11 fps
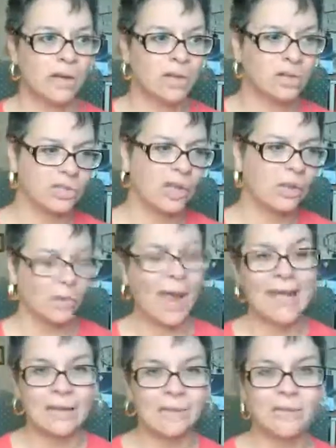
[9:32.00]
done
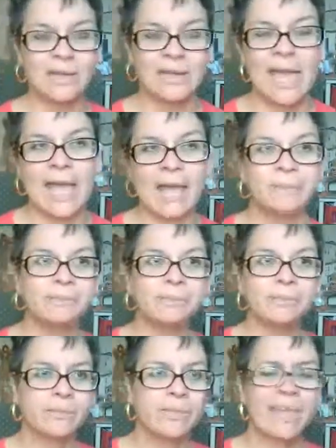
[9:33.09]
writing for the day,
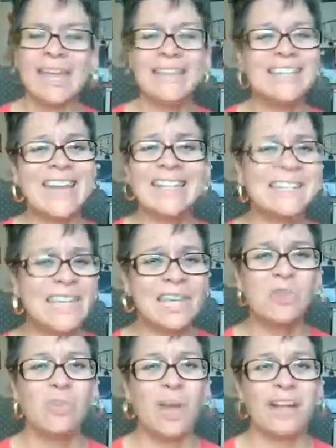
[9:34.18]
and the next day you
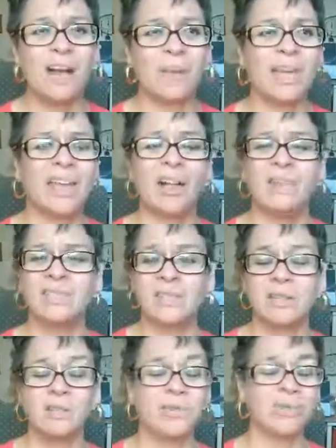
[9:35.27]
wake up and all of a sudden
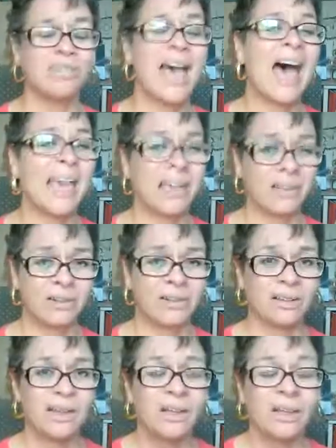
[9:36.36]
you feel tired,
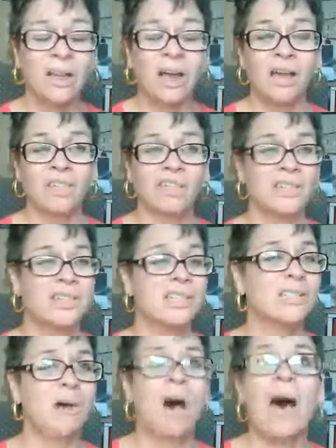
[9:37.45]
just
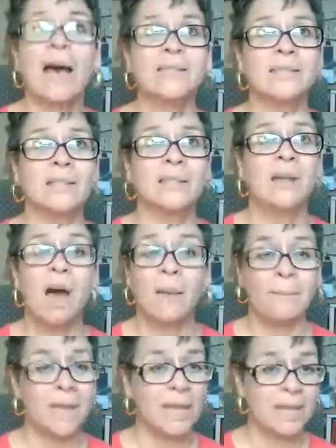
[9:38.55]
exhausted.
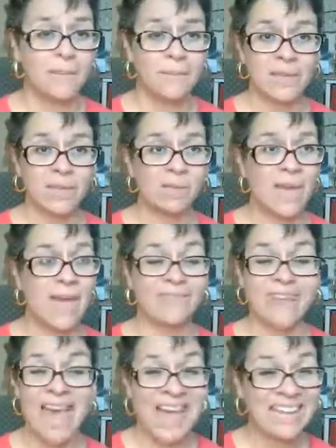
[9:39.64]
Maybe you have an
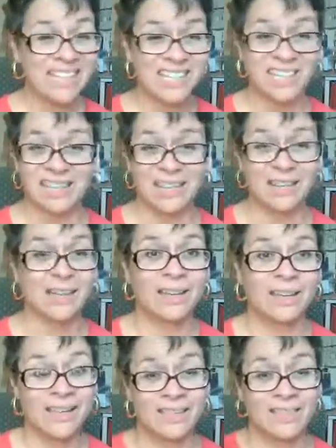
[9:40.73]
eye tick.
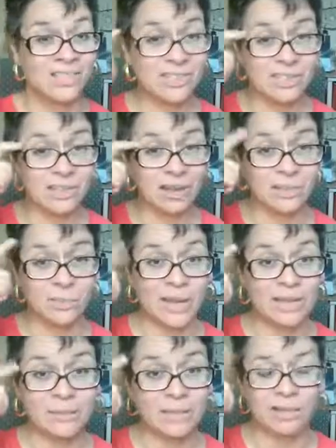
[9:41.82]
that just starts
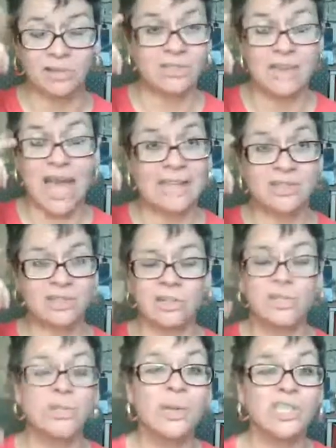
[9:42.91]
randomly, your eye starts
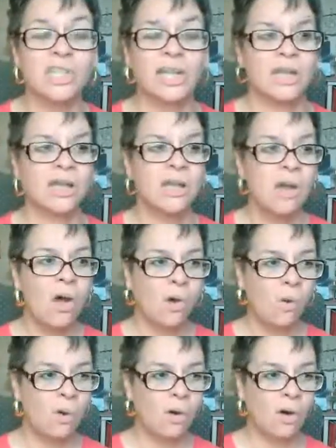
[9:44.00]
twitching,
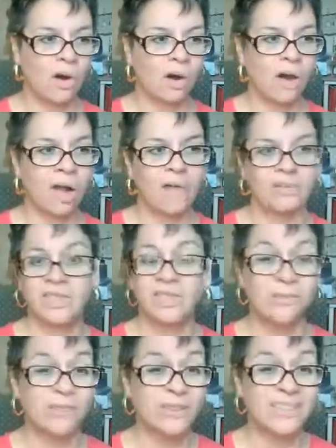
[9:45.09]
or all of a sudden you
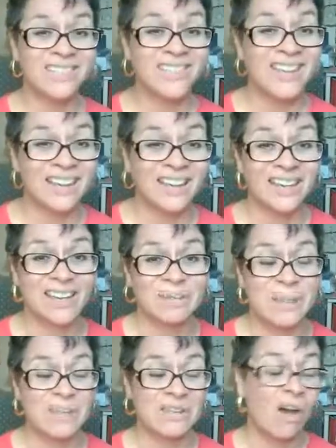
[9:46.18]
feel sick,
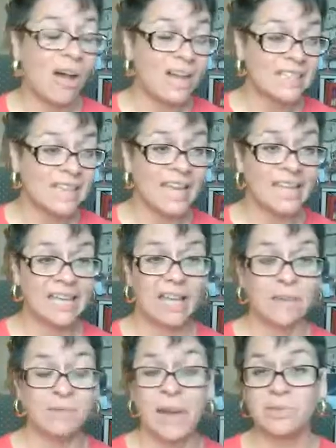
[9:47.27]
maybe nauseated,
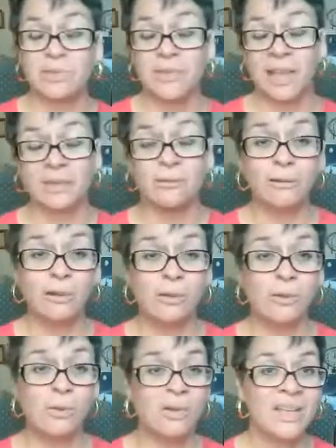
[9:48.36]
perhaps you've got the
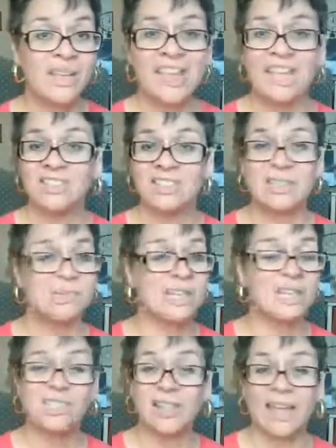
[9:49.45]
flu, it just seems to
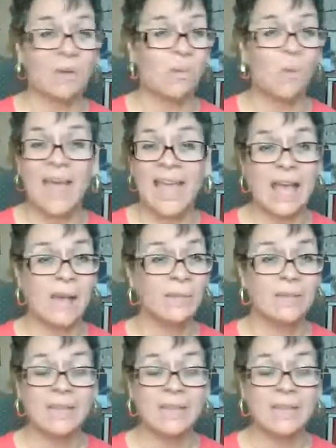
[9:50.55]
hit you like wham.